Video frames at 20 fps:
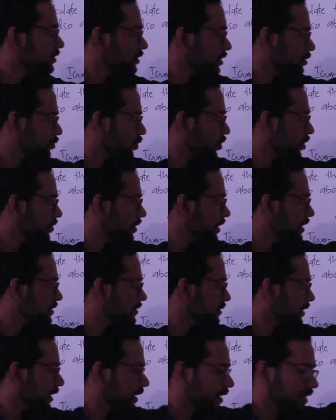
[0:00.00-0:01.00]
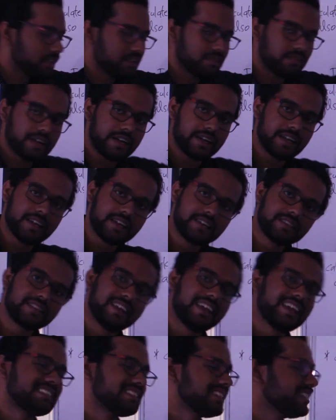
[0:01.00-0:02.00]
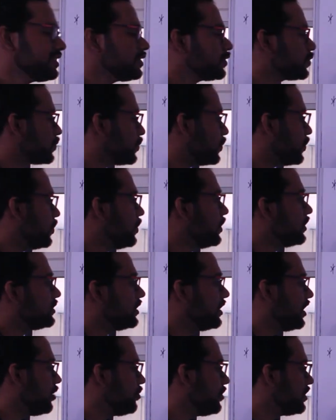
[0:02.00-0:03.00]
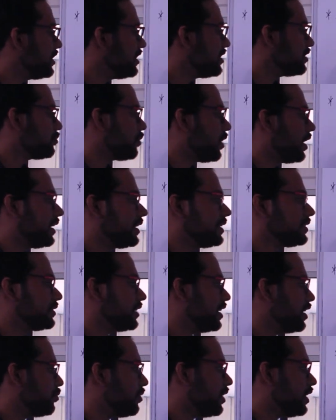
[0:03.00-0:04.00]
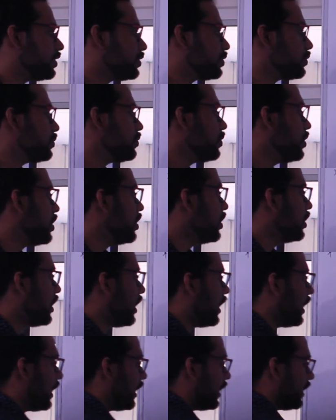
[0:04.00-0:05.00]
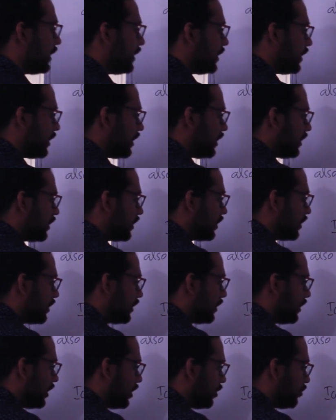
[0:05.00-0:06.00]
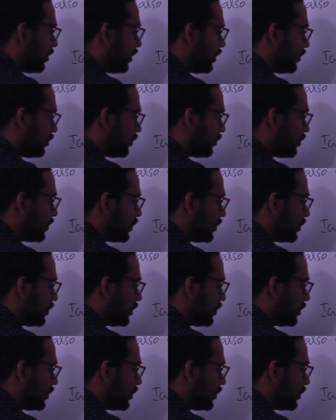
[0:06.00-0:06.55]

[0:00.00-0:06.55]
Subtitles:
Small y is taken in the y direction axis. So the limit is minus d by 2 and then d by 2.